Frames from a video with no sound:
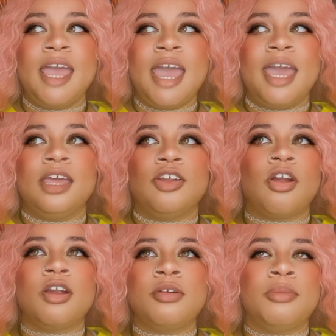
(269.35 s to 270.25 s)
And
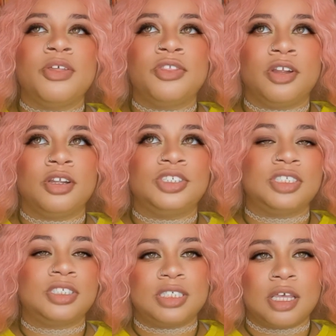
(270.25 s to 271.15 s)
her mother
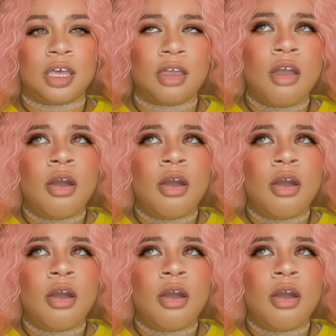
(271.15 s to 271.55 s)
just is like,